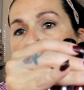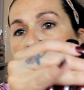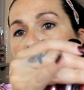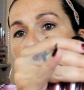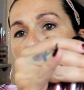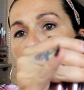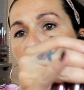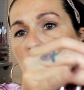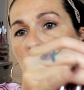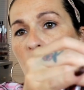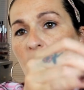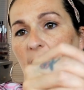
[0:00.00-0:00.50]

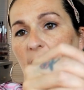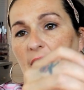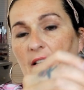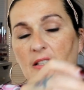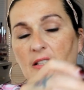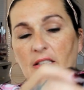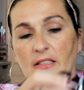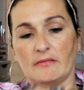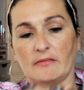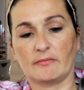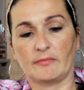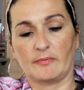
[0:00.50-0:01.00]
all by
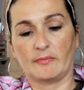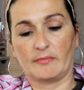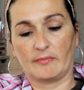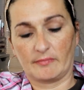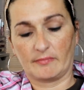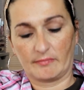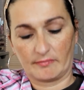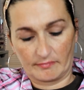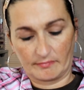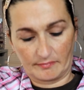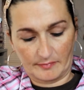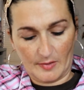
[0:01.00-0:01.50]
clean
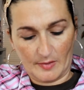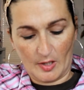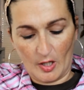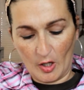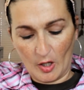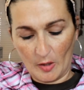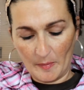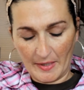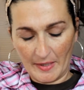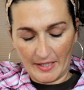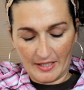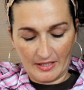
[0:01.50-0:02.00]

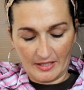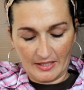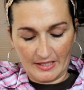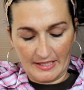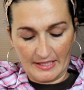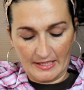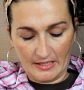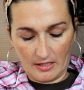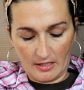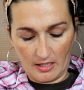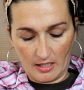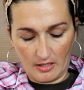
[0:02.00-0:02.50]
all by
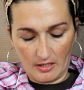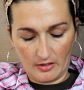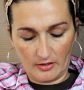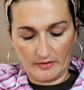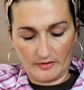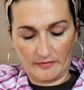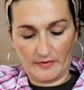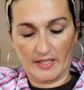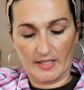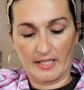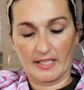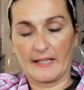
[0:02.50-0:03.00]
Kleancolor
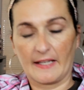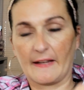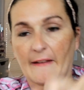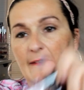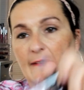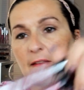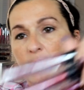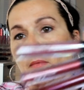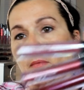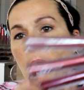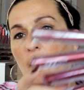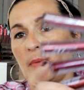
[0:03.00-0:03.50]
if I can get
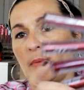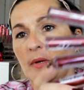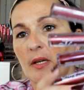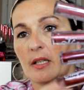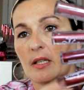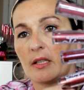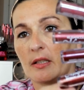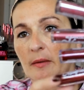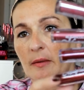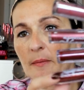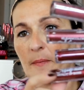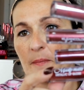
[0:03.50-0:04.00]
them up
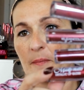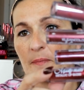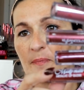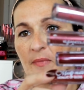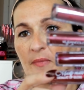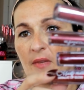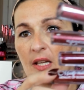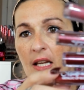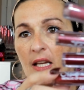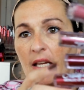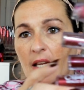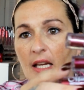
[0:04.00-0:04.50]
here
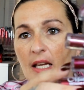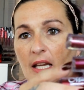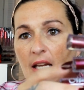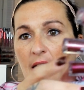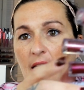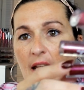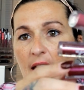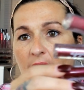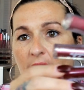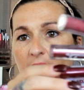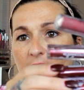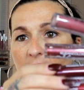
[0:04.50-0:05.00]

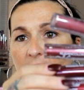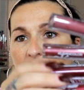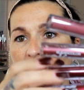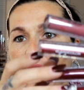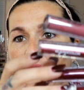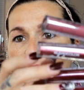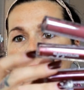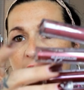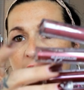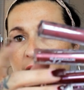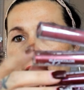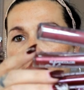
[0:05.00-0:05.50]

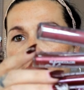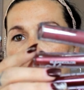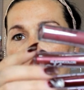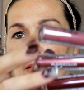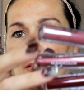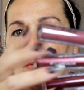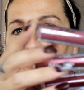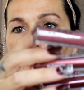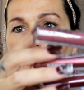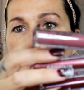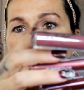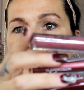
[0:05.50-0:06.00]
and I
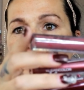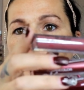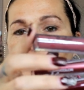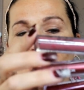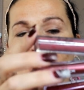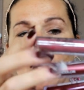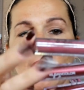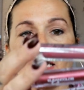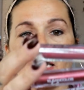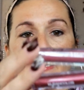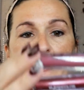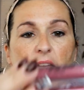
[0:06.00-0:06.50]
really
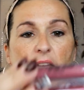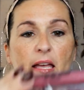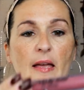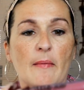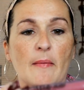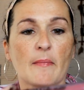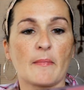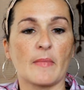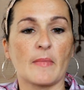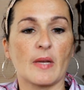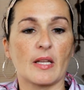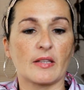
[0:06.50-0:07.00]
like
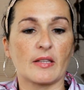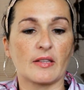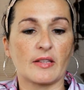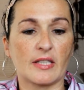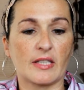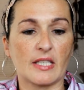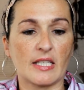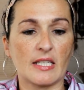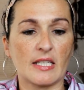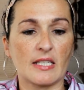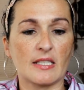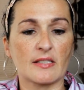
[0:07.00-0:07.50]
them
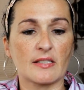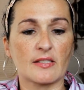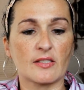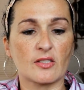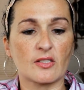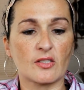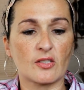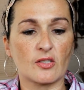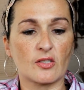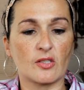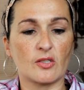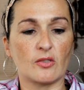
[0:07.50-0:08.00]

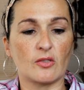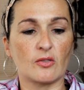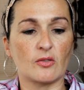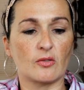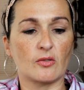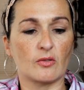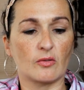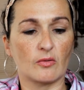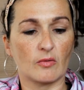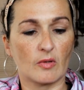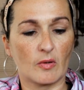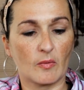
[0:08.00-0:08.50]
these
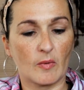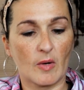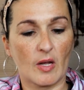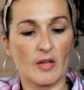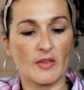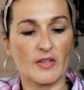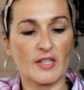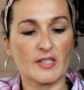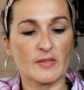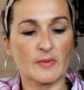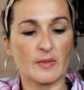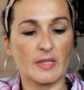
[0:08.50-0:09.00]
two
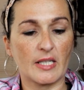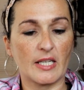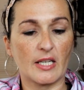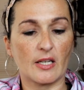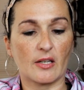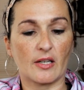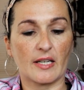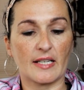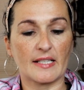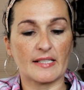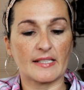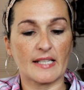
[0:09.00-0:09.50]
well this one here
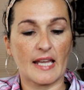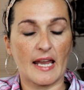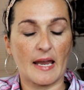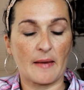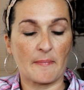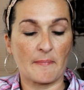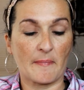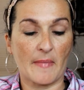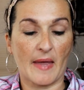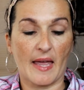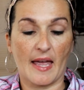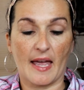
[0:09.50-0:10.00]
is a
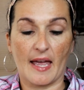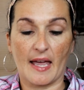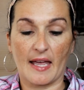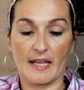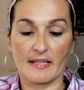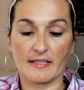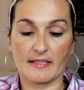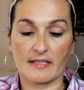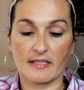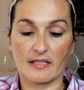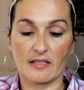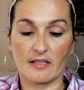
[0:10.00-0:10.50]

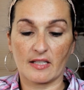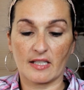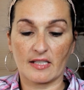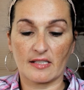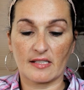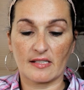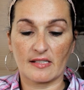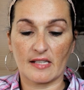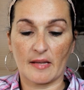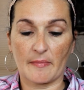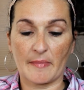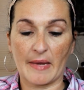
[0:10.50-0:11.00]
matte this
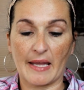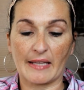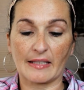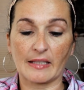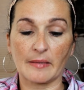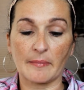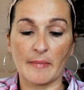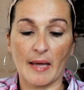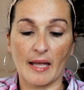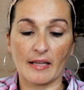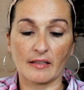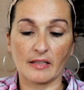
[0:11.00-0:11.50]
is a madly
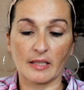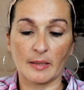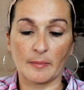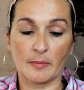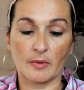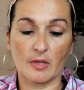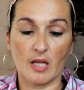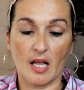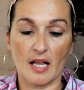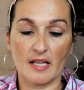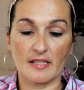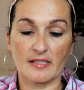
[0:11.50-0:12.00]
matte lip
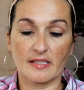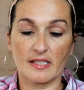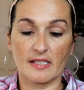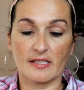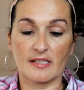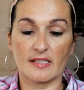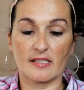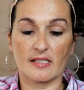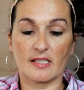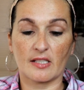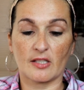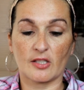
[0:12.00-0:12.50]
gloss this
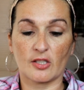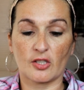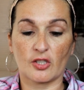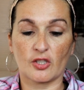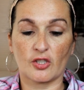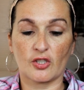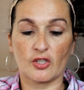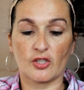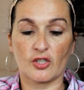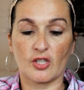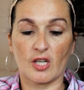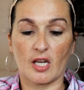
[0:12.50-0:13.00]
is in the
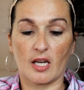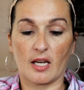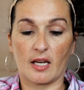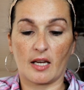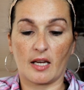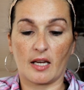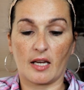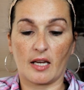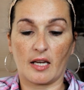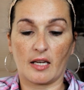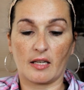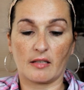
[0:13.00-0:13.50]

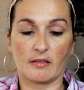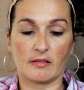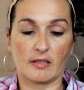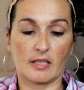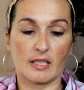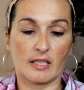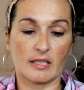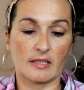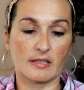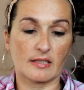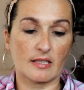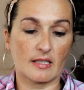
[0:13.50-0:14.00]
shade
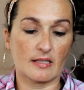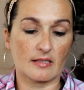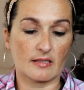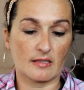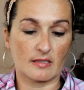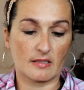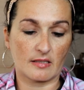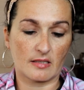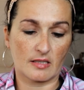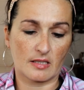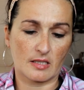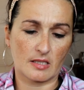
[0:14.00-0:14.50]
it
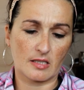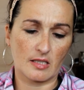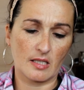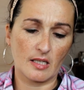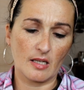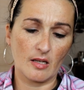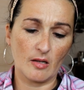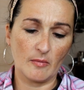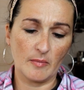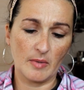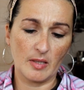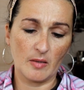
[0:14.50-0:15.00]
doesn't
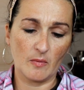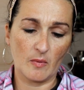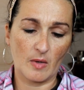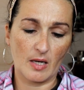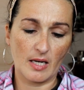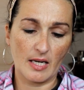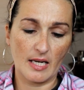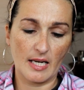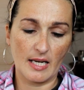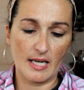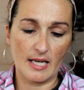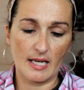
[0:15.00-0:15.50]
tell me what
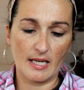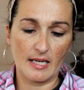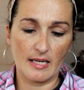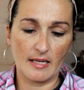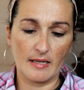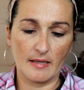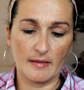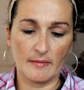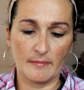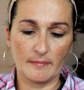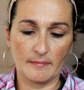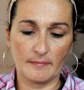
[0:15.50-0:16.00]

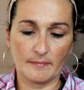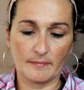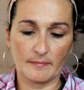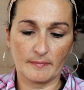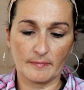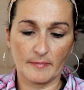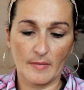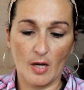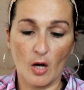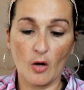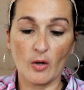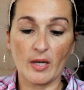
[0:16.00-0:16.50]
name
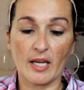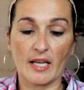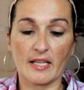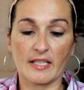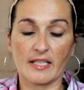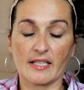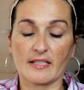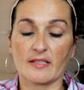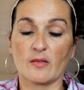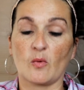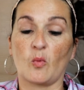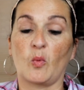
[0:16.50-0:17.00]
oh yeah it
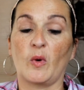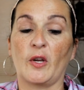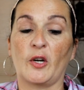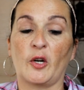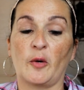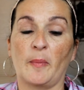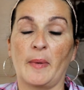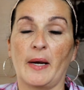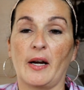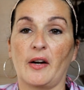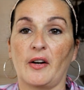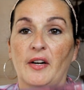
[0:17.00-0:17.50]
does
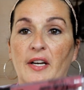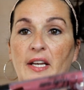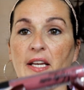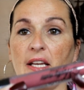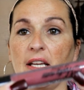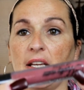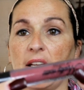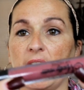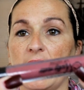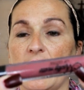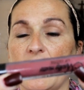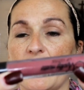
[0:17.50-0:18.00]
winterberry
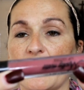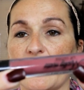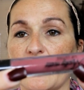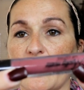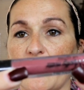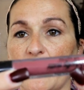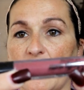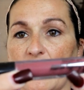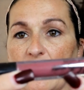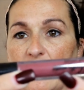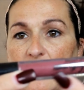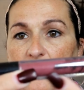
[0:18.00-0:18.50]
so
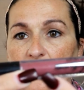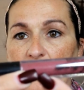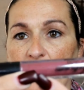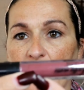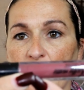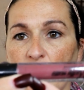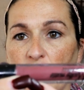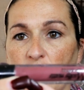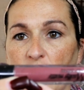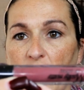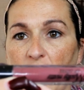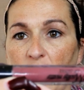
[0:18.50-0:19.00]
this is in
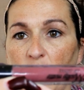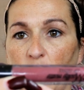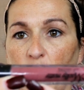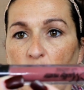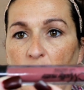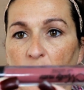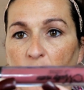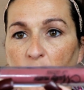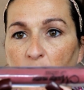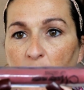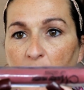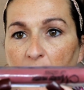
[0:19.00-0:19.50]
the shade
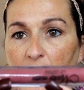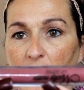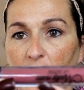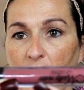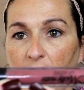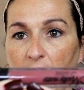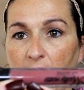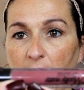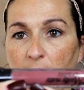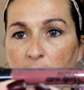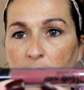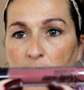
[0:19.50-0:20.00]

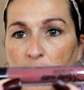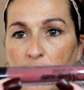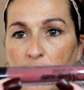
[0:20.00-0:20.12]
winterberry